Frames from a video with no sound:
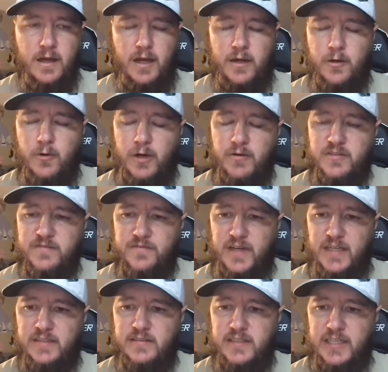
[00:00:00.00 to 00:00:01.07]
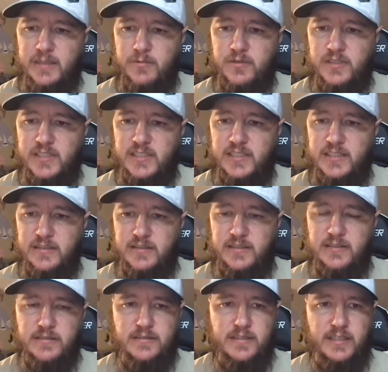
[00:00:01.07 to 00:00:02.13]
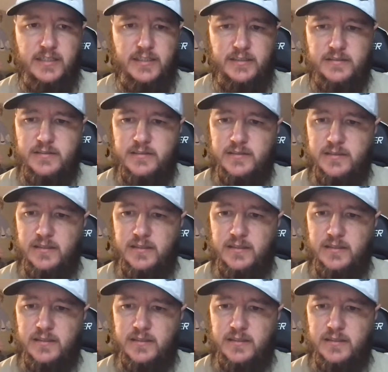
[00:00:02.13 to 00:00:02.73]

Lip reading: I know I was finally able to get out the other night.